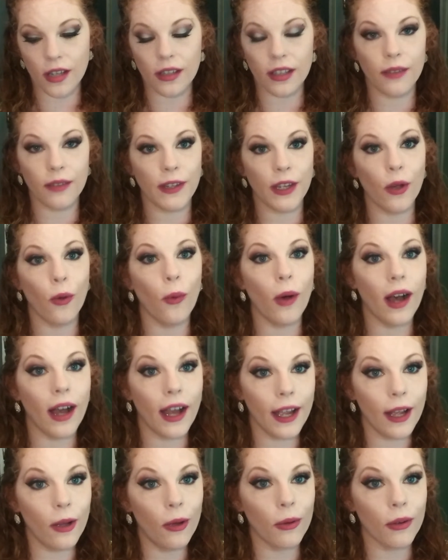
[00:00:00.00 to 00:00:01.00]
Olivia
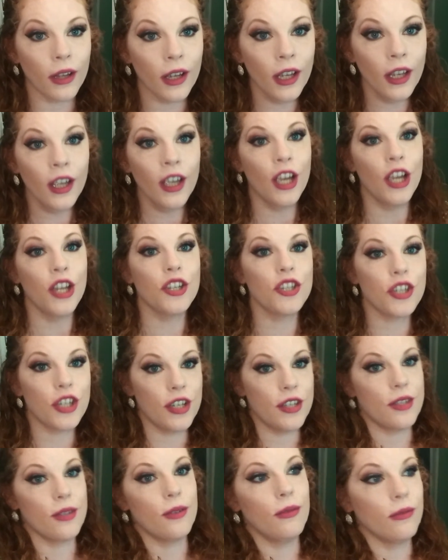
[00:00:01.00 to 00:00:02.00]
Wilde
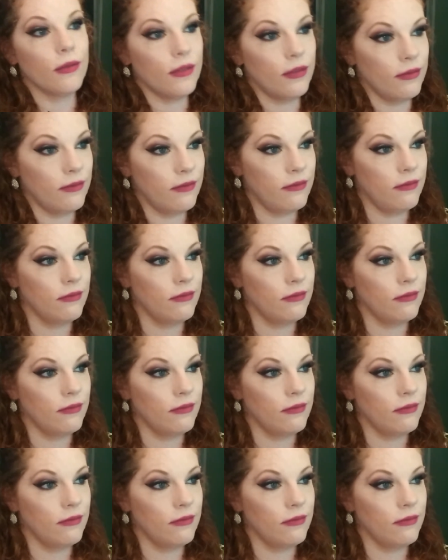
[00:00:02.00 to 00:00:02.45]
chiseled